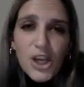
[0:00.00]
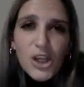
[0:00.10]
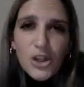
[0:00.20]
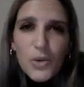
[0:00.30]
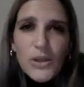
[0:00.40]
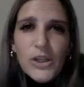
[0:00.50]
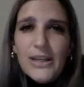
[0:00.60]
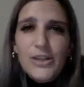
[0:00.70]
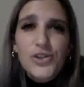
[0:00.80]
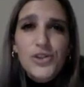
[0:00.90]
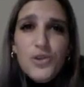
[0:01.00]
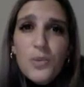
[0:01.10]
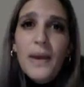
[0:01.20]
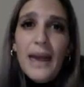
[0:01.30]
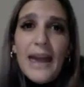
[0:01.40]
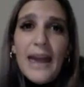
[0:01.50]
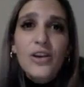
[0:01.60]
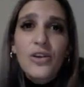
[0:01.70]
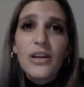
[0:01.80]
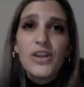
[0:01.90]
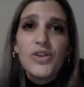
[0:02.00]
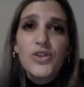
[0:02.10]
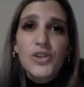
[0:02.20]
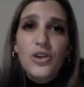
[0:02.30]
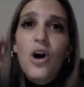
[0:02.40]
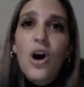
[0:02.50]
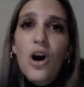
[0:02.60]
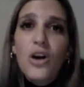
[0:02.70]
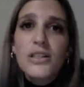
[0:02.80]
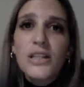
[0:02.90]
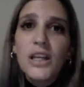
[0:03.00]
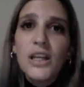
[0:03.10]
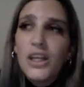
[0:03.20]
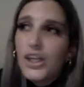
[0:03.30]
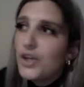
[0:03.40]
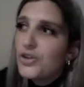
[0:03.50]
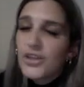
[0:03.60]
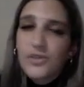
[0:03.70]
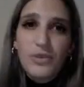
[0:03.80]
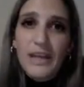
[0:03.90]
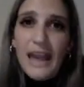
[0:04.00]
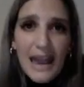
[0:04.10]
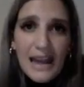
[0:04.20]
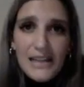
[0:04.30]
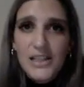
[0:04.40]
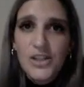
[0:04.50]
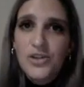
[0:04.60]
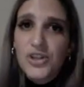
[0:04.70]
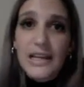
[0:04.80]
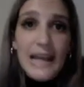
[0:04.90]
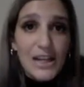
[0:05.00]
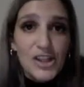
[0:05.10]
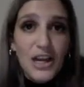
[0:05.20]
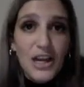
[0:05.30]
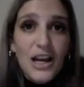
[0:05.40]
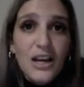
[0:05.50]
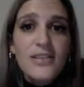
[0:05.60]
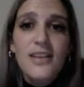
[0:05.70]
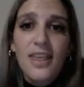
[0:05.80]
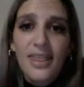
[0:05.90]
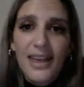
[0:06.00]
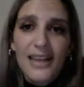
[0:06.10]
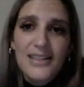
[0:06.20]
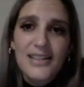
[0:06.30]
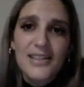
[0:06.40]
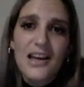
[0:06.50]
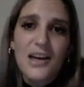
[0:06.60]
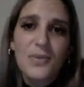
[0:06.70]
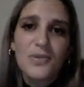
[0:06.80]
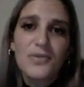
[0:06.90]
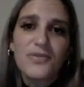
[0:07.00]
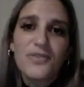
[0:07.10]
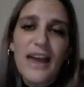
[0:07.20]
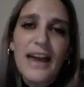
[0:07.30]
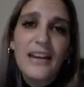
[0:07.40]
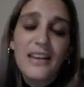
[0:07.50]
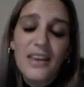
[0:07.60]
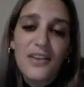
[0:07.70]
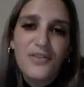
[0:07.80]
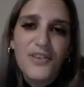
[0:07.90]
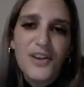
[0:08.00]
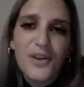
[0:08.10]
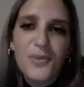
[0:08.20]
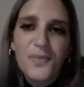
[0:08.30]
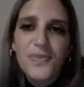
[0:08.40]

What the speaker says: When you get super angry and you just can't, you just react and you just lash out, that's the type of anger they feel.